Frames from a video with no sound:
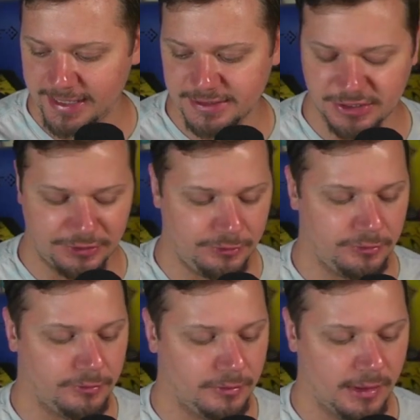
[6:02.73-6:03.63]

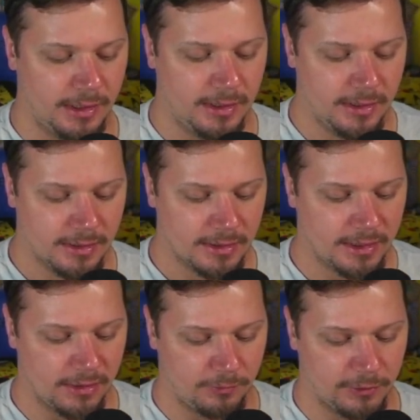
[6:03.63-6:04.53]
two,
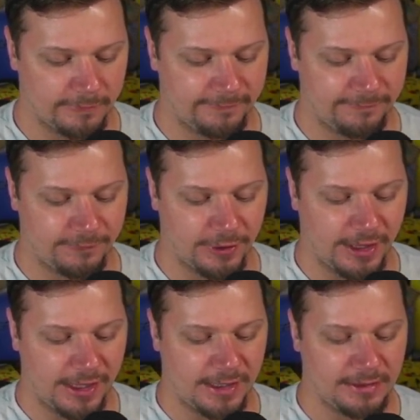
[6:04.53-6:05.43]
get one
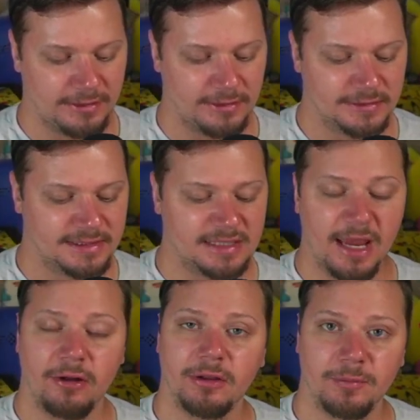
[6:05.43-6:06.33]
free
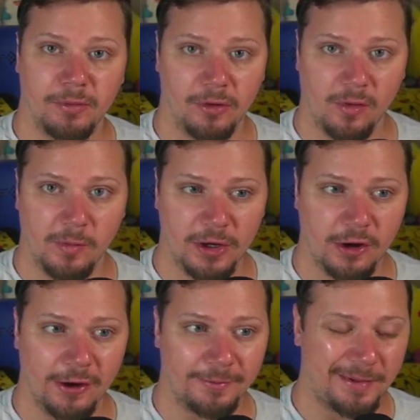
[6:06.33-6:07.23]
sale on Pokemon
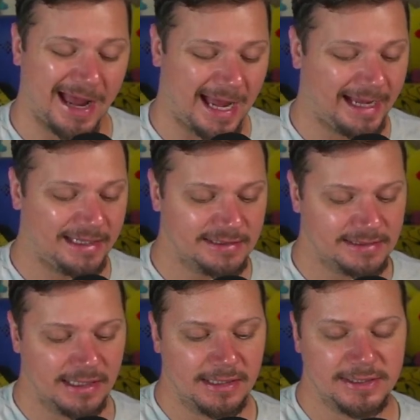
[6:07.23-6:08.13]
card
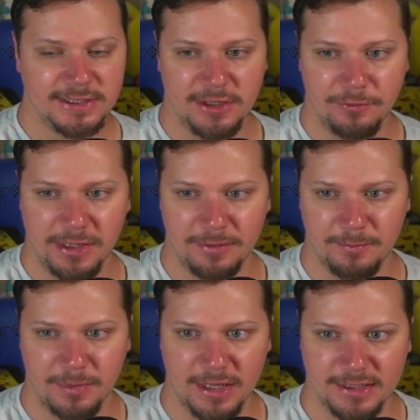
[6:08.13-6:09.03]
packs. So I went
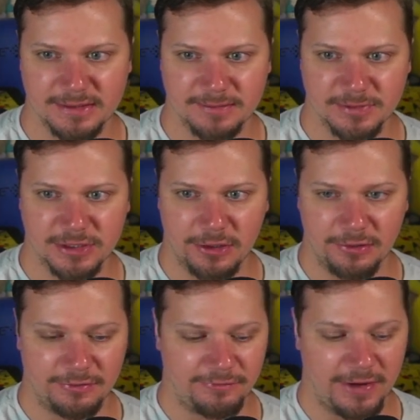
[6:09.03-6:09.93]
and bought some
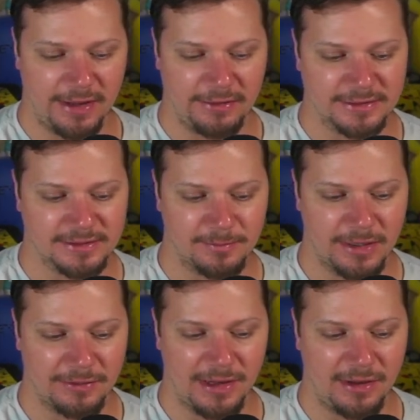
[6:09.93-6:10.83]
Scarlet and Violet, some
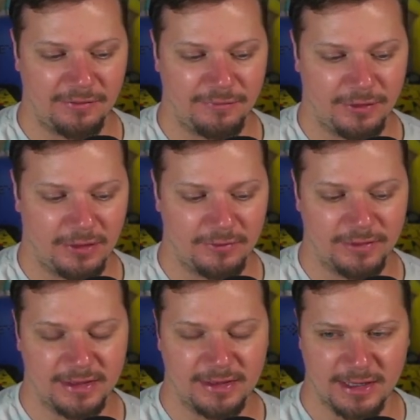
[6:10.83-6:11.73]
Paldea Evolved,
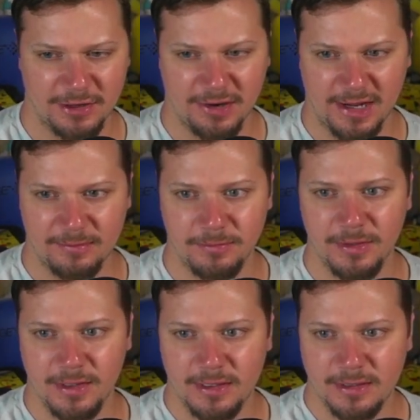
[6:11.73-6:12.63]
and then I grabbed,
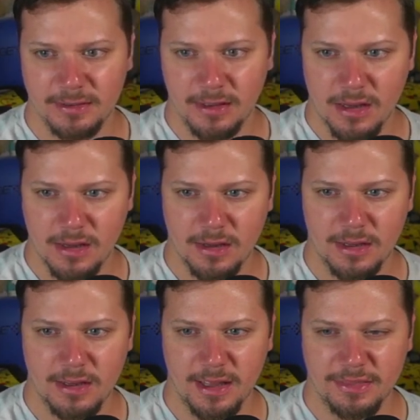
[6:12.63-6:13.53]

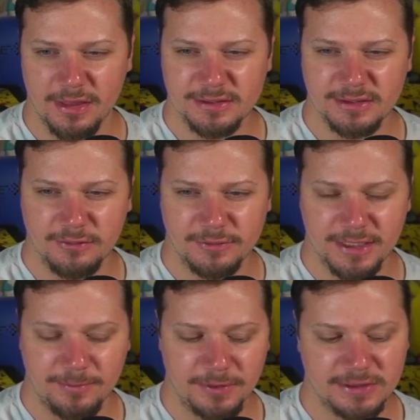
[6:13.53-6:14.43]
uh, I think, Silver
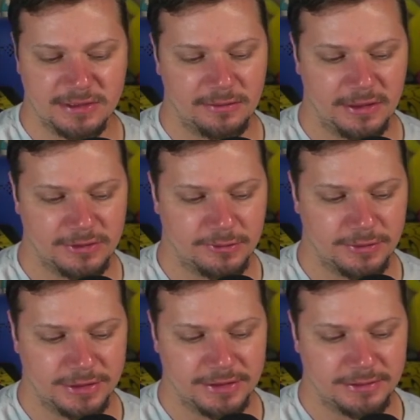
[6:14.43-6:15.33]
Tempest and Lost
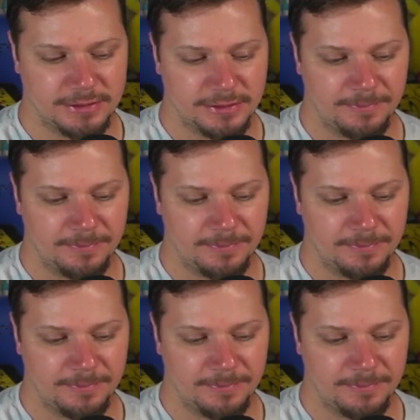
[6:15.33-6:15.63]
Origins.